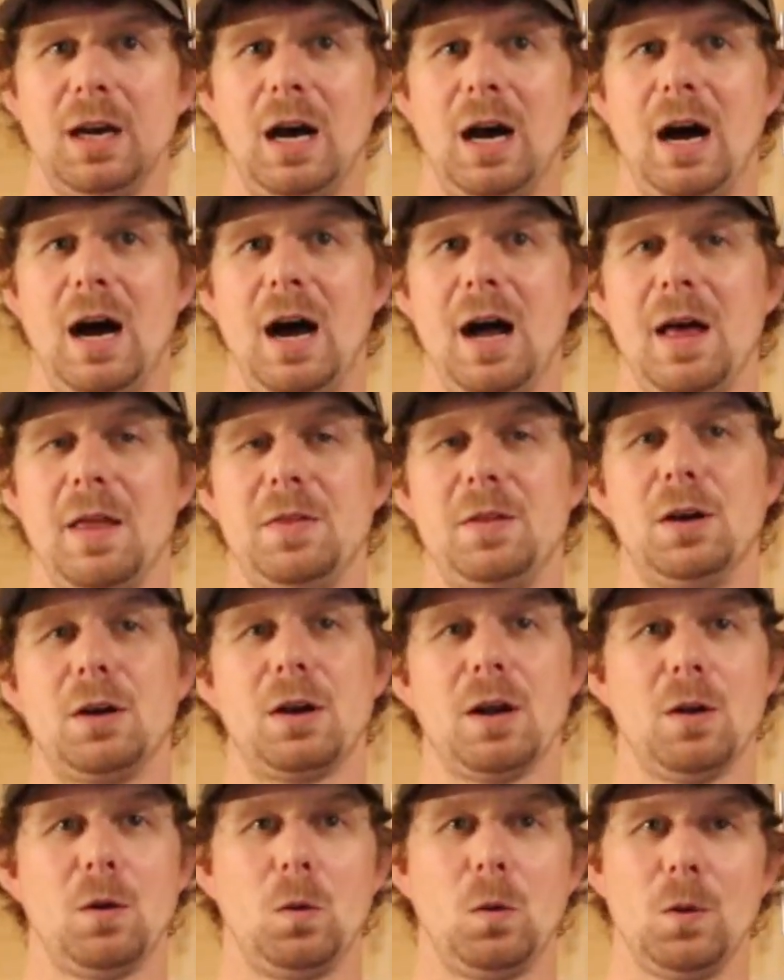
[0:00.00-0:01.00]
They're
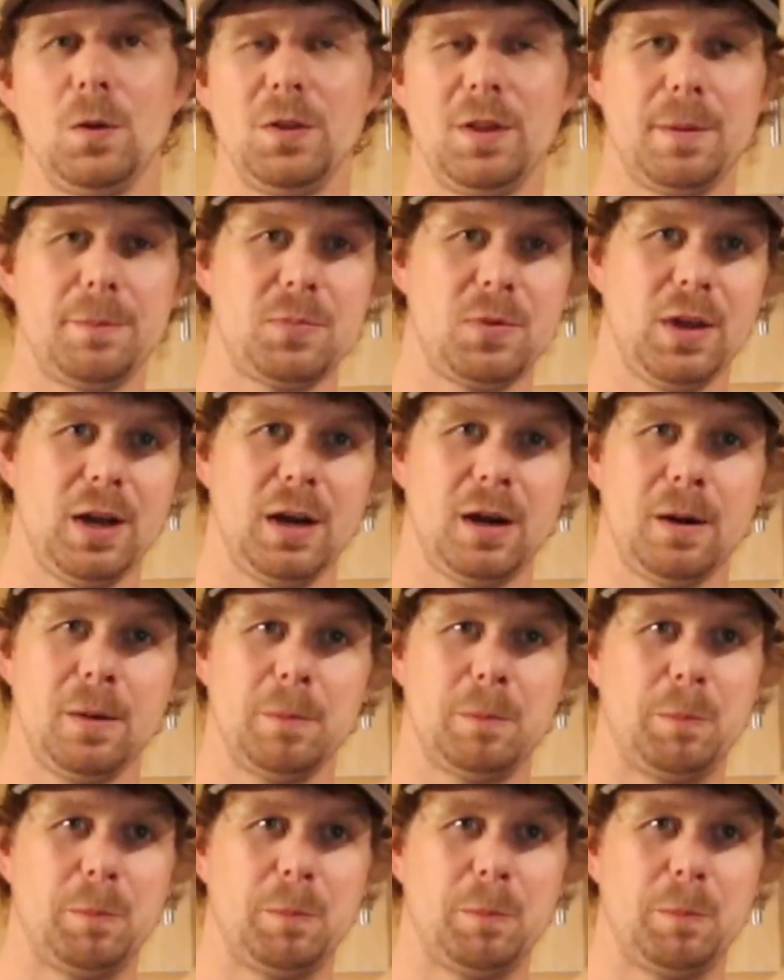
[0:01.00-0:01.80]
going to hold up there,